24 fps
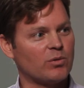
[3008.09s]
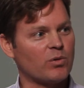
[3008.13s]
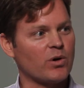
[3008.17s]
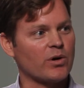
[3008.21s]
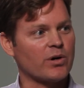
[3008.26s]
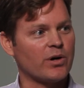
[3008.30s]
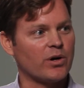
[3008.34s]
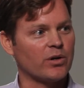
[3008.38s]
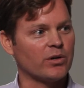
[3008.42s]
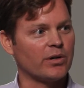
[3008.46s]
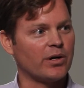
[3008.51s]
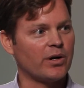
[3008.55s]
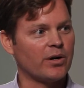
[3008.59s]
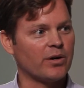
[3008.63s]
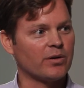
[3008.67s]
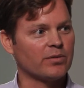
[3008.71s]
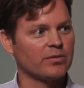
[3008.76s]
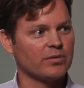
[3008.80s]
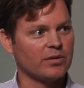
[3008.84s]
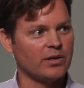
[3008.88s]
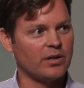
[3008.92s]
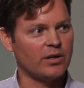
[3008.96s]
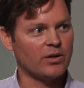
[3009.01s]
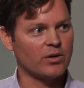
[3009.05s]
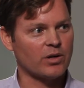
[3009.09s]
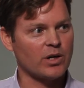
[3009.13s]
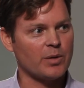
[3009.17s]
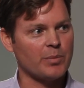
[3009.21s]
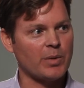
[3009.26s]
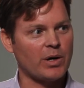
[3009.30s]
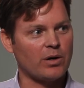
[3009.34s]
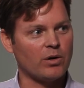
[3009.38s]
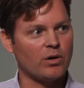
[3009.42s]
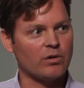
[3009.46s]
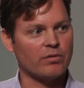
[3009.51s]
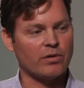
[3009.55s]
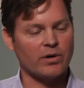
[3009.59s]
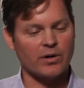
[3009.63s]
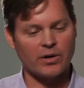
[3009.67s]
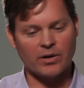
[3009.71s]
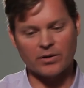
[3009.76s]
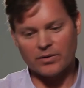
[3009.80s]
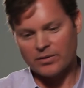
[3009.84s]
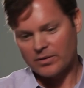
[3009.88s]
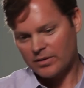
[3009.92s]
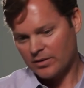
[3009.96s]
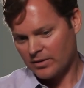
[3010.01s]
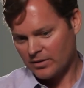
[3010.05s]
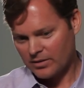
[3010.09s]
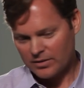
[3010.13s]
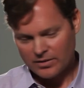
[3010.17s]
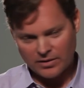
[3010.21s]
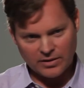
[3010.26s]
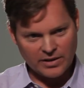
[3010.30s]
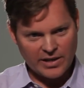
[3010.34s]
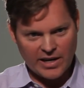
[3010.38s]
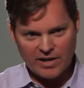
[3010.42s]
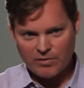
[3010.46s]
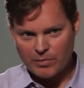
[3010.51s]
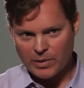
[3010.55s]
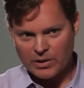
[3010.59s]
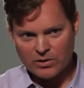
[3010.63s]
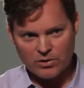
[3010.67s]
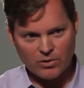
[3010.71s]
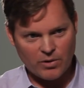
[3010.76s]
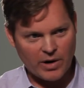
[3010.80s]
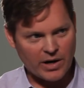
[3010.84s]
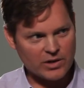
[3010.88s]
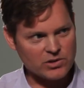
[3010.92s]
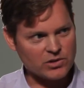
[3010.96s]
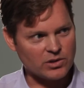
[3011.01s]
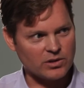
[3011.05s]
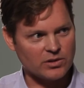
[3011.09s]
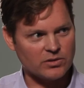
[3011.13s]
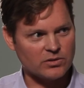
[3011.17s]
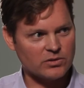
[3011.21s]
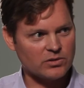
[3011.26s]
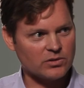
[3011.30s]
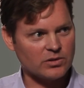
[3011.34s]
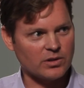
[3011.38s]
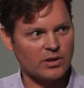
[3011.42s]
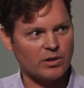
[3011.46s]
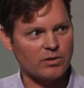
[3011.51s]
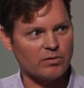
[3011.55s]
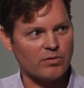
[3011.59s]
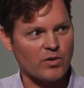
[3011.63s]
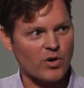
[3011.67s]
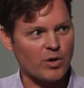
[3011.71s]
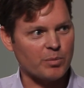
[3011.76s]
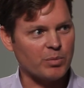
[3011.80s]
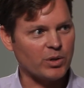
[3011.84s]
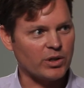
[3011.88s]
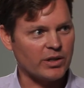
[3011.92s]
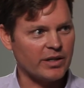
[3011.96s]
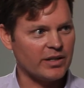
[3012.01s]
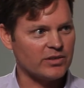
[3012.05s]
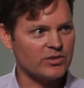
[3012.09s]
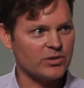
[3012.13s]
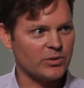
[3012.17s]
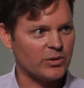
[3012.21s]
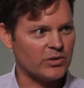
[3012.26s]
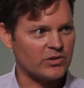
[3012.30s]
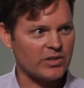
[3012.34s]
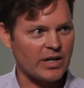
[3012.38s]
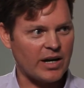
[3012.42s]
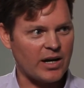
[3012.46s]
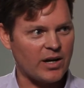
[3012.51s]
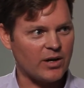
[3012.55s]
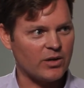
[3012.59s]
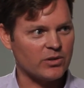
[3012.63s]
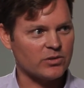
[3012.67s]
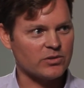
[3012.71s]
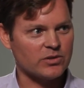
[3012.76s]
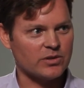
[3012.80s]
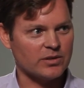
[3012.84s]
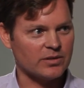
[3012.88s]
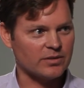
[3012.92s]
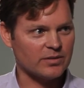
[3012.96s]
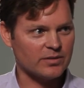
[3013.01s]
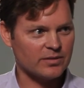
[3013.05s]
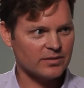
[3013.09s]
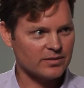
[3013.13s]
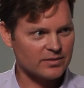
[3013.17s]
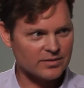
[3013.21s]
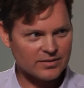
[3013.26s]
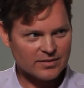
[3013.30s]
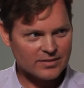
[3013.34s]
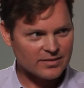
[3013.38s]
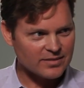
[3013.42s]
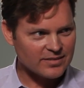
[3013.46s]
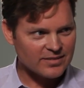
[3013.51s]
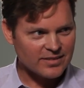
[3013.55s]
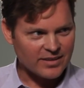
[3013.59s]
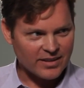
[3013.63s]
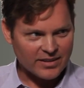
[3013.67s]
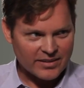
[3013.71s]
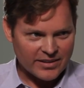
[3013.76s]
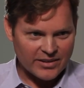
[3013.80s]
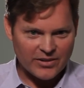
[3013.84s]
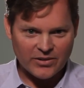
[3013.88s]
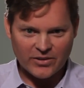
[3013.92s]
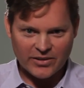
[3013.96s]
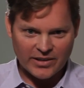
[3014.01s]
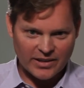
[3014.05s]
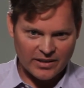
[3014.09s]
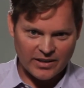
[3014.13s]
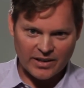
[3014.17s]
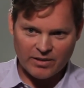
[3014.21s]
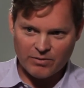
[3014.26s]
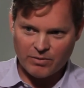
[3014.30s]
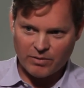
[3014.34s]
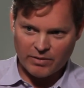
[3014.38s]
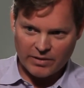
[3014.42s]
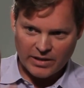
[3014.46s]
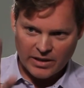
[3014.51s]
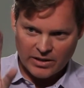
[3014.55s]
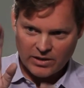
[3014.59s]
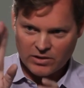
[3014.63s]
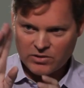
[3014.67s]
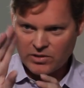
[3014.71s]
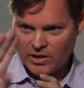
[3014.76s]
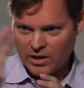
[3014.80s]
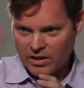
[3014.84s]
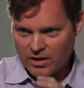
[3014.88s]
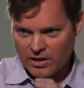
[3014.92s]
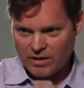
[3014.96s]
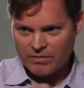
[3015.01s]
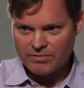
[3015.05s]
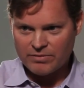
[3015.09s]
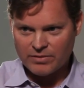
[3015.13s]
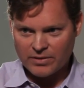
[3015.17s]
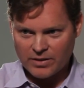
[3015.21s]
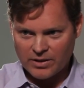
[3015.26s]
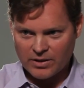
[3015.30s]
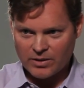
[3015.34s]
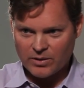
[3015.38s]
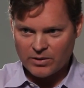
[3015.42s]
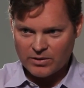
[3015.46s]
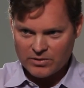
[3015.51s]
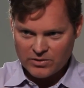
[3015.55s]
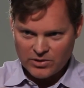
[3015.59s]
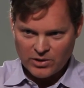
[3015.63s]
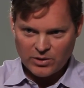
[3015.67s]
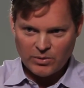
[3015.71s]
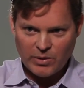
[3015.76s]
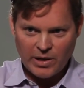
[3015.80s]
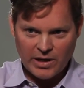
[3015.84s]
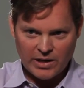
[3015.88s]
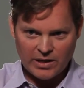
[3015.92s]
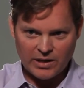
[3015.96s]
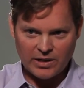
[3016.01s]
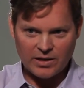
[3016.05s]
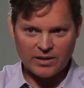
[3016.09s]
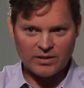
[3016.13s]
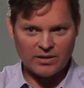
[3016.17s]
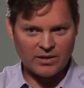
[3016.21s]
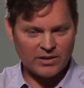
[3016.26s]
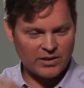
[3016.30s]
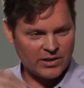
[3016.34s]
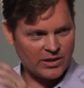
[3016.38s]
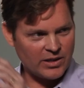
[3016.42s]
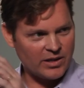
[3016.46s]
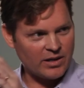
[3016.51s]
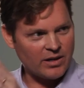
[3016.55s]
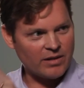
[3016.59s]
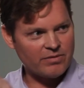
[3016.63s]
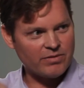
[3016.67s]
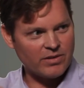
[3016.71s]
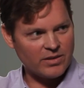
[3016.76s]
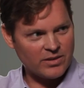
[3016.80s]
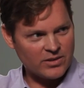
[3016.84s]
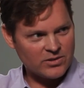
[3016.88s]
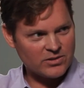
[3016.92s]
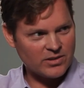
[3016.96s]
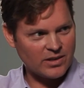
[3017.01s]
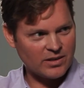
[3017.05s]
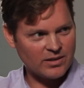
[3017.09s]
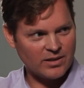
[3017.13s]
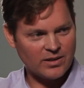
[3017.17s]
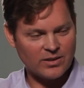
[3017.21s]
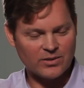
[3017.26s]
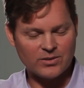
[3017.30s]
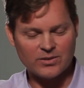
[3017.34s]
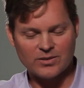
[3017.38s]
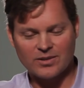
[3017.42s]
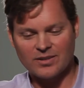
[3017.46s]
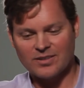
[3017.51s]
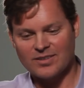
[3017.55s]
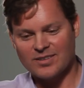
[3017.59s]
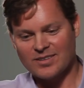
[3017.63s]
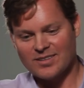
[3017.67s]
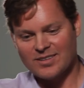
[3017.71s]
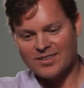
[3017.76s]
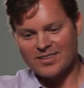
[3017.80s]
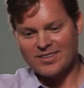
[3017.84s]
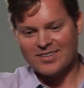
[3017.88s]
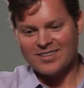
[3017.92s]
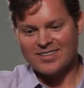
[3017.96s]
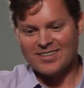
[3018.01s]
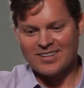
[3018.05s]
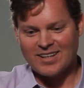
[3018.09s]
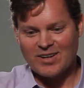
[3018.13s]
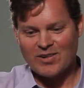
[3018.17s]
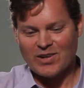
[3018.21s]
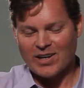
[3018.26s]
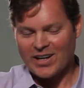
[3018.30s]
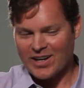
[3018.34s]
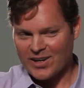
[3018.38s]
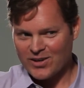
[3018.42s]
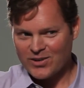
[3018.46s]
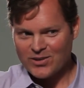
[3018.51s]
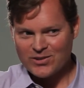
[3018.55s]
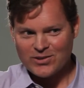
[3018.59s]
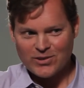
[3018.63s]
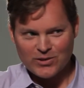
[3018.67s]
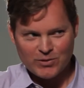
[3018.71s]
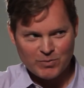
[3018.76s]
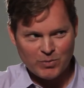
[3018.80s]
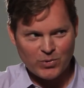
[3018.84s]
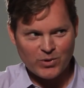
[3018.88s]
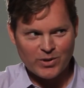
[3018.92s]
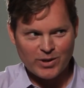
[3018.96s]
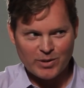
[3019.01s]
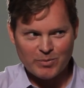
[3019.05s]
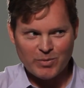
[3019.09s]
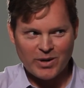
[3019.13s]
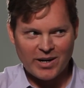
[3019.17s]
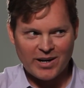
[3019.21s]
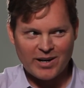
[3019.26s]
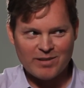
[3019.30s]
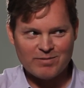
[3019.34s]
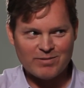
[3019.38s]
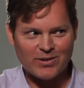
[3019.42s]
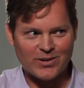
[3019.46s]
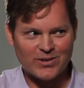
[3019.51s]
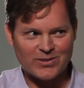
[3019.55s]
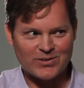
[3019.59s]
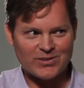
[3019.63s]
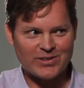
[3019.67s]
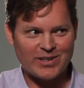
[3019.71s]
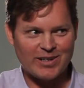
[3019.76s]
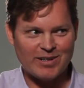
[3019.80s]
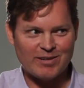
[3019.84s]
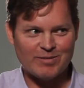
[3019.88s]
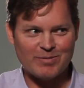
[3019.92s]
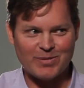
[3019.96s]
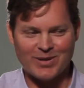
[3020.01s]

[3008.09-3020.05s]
work earlier. You know, come on over. Gave me directions, you know, verbally to his house and you know, literally like, well, then you take off, you know, at 280 and then you get off in this, you know. Like I could just put it in my iPhone, Steve.